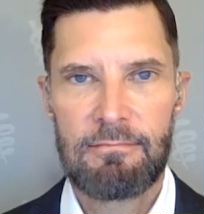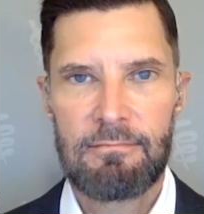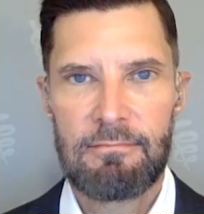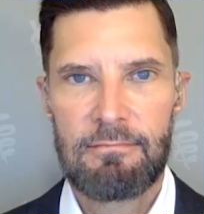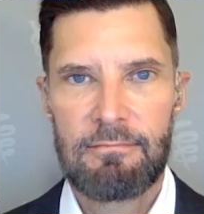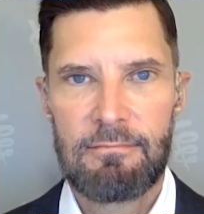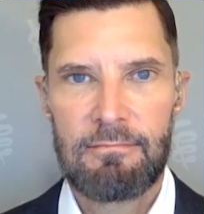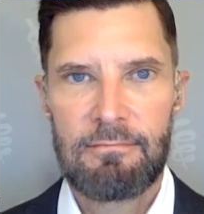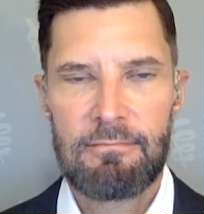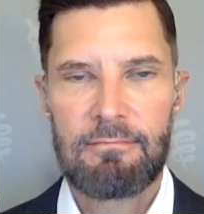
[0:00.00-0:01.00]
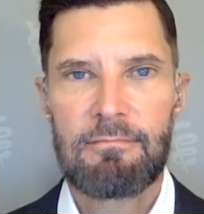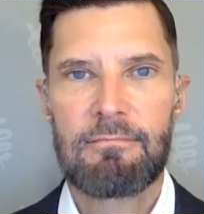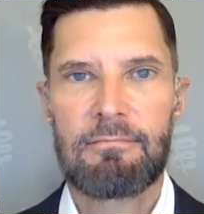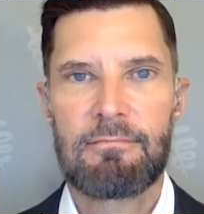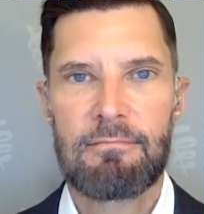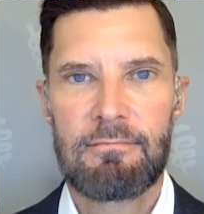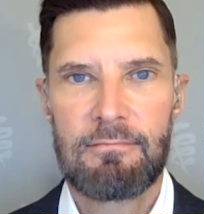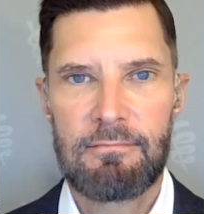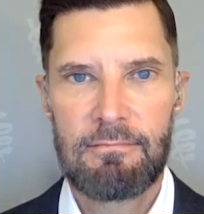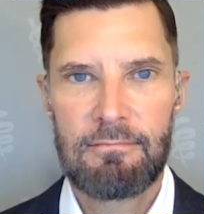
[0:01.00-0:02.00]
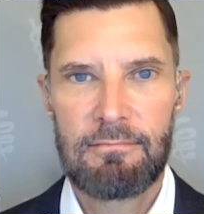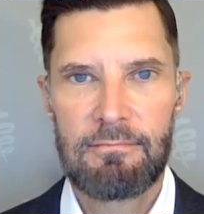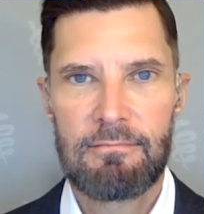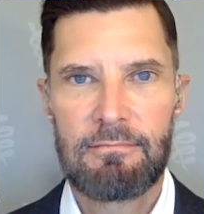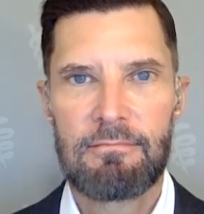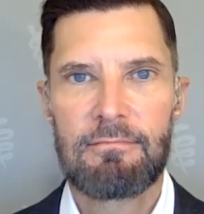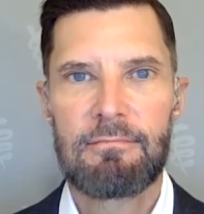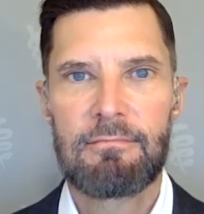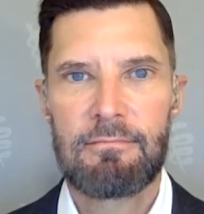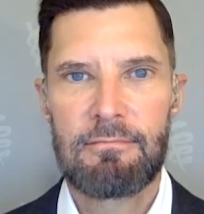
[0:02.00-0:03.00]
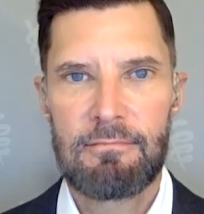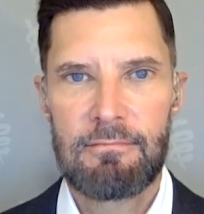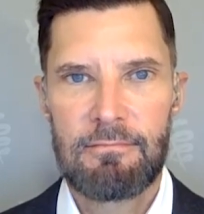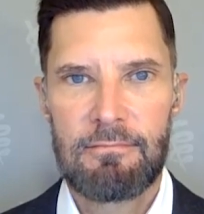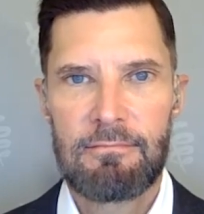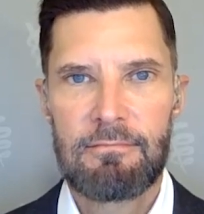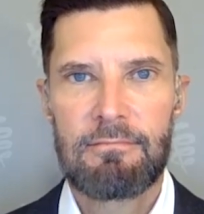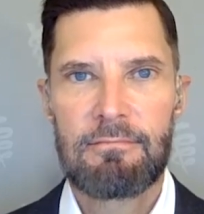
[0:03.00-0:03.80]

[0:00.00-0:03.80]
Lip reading: (silent)